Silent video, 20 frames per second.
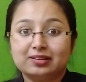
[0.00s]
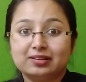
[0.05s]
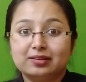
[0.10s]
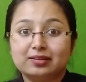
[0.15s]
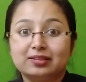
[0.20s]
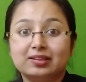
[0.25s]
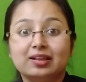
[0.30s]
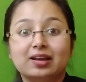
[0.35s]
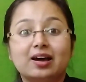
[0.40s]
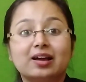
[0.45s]

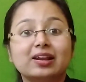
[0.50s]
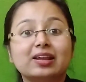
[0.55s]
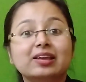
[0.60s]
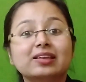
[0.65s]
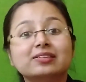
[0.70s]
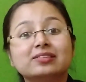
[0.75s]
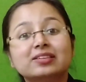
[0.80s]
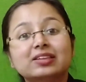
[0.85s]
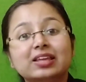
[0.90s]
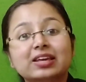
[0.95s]
They are
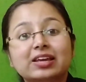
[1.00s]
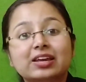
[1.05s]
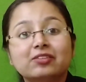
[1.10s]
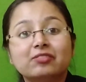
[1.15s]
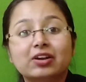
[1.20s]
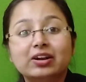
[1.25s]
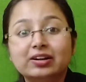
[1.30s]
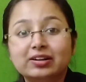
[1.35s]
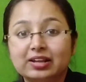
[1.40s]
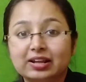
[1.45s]
easily
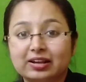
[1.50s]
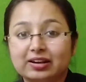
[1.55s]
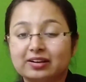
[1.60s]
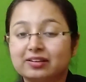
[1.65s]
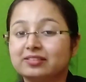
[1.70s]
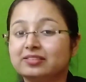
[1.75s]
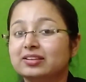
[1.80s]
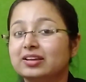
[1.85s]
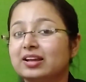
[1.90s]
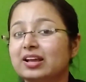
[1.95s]
given tickets,
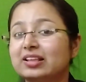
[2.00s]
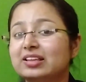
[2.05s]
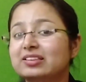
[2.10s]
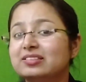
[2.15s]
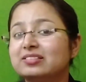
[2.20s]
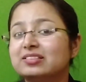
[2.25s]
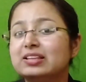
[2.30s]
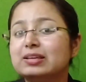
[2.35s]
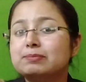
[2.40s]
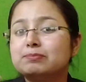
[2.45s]
they can
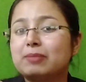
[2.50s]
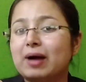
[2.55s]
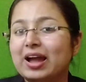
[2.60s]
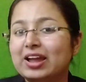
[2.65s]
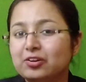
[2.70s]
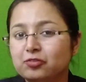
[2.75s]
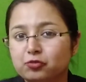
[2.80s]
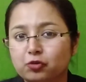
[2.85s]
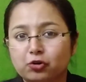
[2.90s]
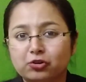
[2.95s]
easily buy
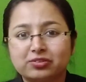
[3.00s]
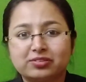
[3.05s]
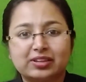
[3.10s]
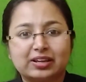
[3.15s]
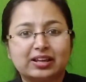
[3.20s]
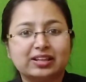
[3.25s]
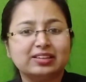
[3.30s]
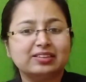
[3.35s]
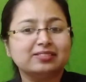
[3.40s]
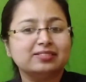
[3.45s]
votes, they
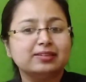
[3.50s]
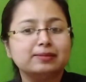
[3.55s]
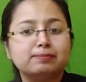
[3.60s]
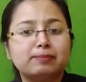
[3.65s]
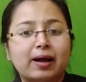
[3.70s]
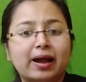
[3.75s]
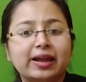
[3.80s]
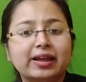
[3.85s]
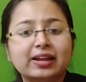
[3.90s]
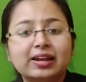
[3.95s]
can easily
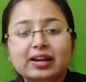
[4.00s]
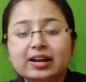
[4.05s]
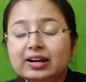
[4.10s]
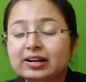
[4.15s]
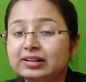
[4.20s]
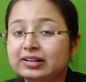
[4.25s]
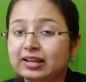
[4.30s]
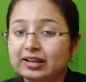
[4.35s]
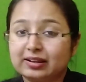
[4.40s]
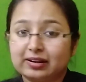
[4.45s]
buy
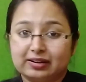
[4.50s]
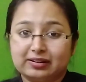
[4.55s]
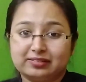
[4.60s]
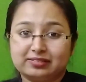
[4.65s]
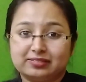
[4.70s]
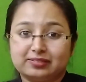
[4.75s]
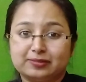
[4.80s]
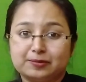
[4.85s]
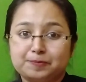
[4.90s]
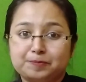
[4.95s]

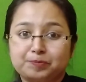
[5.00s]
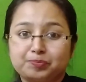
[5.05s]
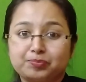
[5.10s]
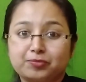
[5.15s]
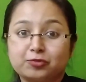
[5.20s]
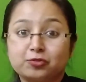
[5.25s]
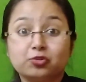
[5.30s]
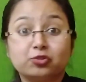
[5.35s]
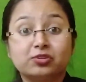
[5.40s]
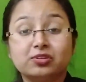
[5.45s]
tickets.
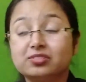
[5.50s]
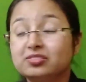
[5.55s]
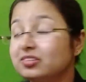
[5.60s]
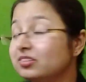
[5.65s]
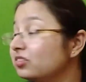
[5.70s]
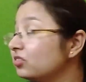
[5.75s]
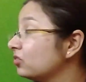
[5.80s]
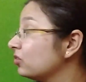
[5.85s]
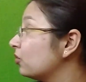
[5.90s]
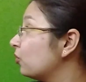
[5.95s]
So, this
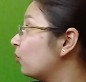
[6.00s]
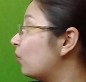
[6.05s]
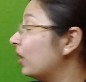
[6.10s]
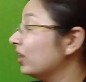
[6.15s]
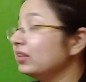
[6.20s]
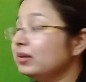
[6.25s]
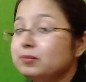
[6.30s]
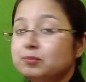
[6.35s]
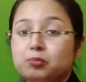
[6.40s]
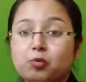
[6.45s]
is one
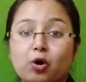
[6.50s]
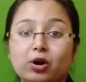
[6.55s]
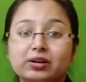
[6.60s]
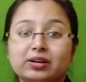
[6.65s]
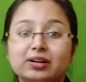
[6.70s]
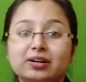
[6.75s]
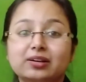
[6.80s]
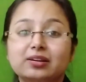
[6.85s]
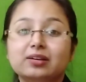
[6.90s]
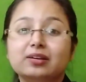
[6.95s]

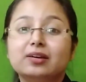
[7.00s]
important